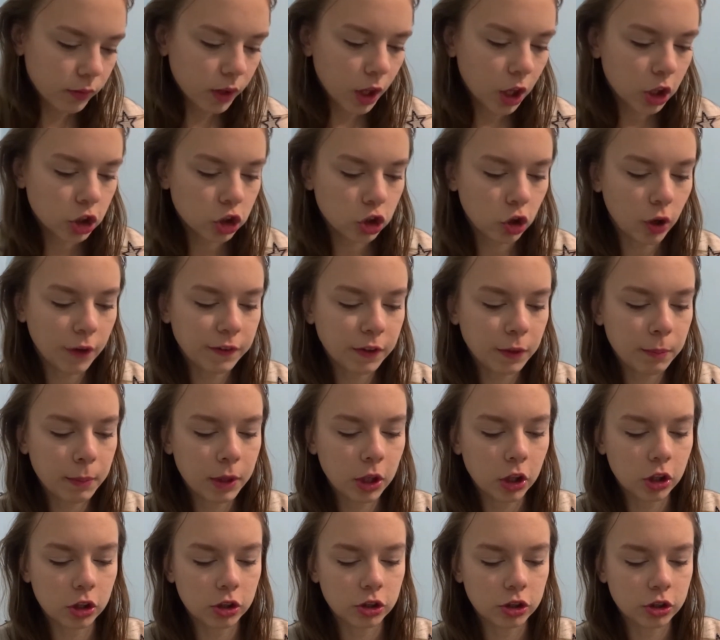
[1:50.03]
So I've done my
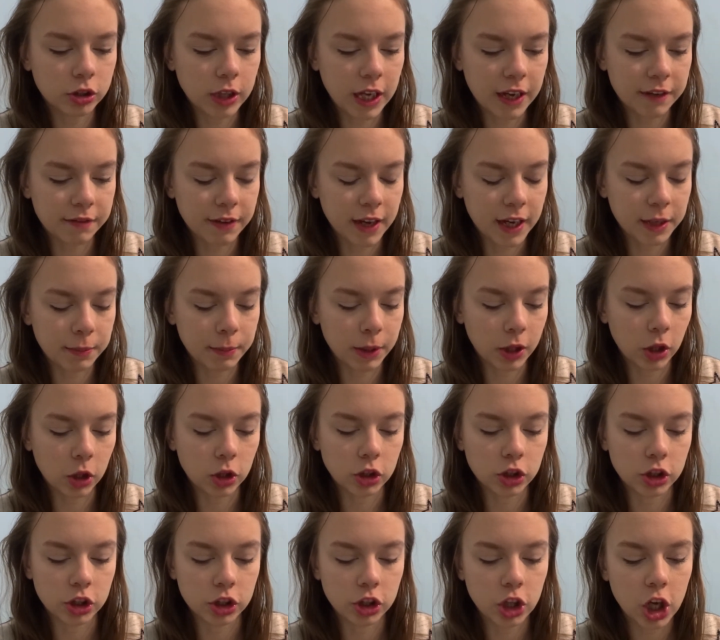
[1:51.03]
lunch. I've had my
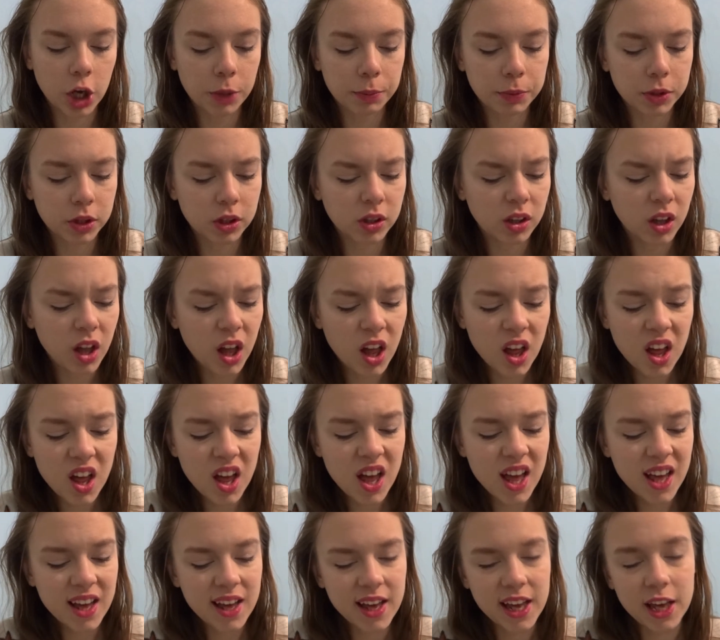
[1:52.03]
lunch as normal.
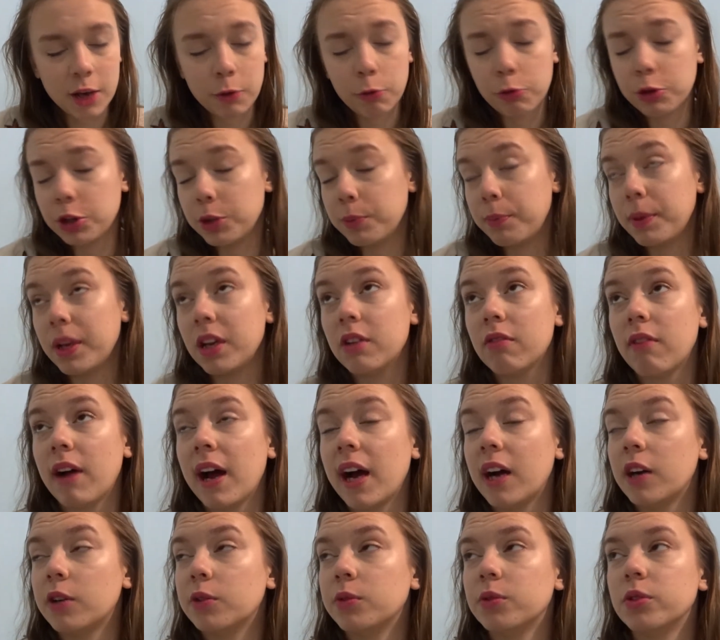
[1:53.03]
It would have been
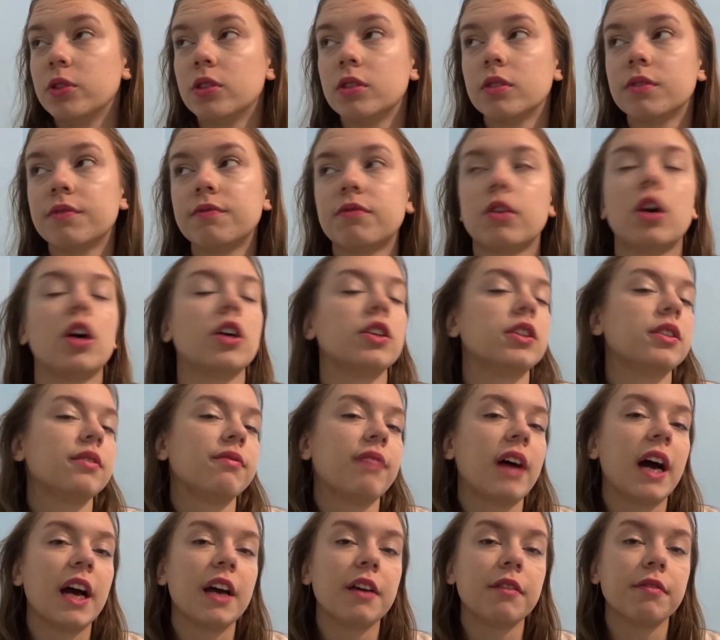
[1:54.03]
around four to
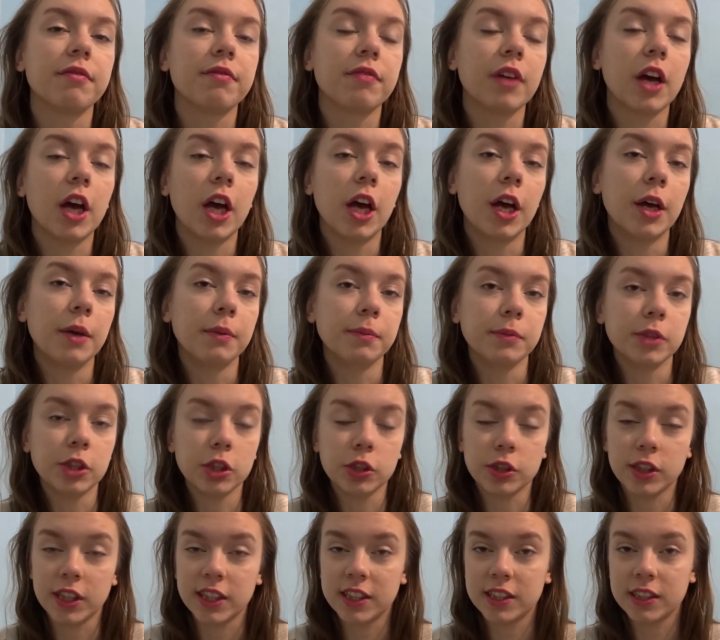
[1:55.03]
five um,
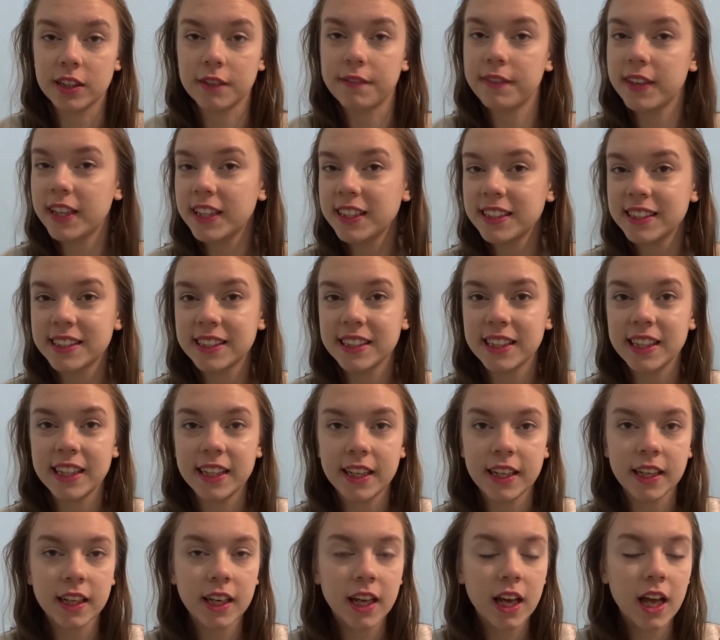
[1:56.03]
units of
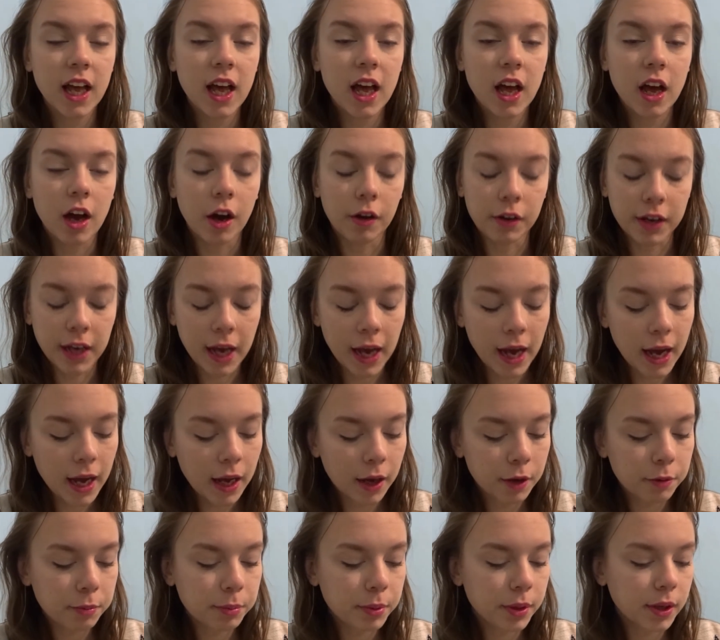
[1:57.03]
insulin or
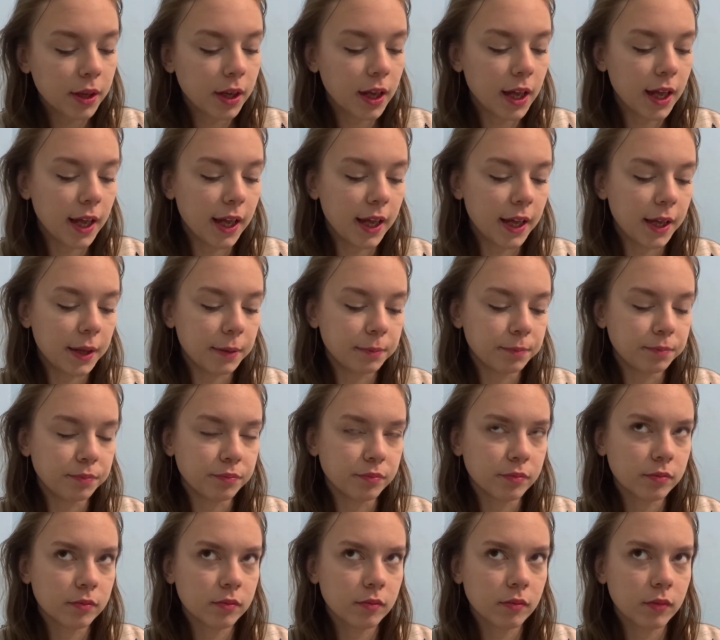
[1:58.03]
carb. Um,
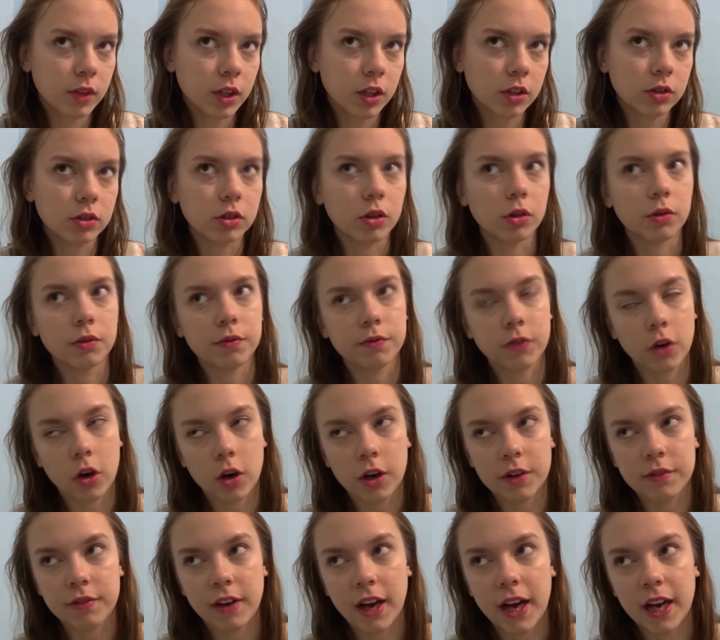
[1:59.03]
so
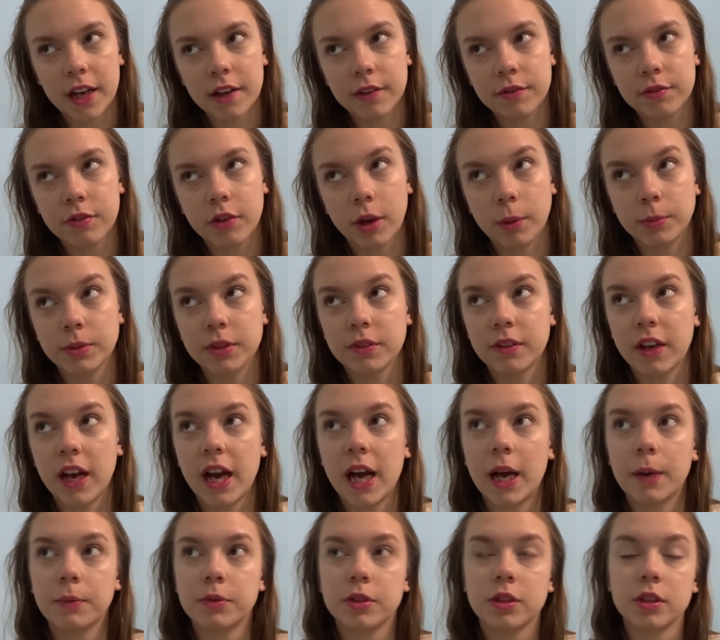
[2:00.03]
45 grams of
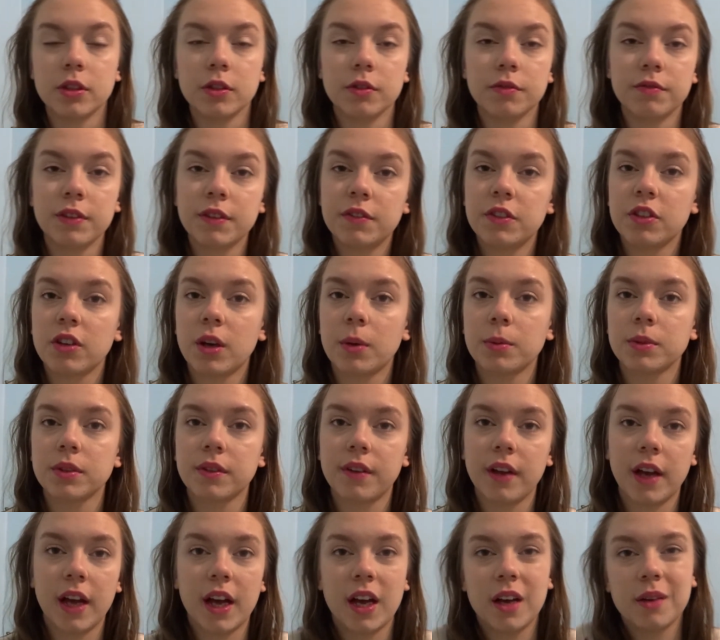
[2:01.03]
carb to 50 grams of
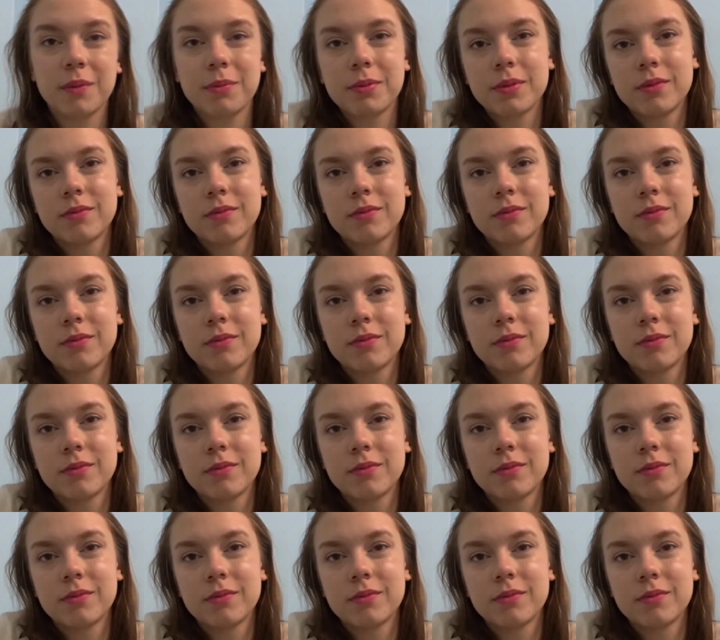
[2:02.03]
carb.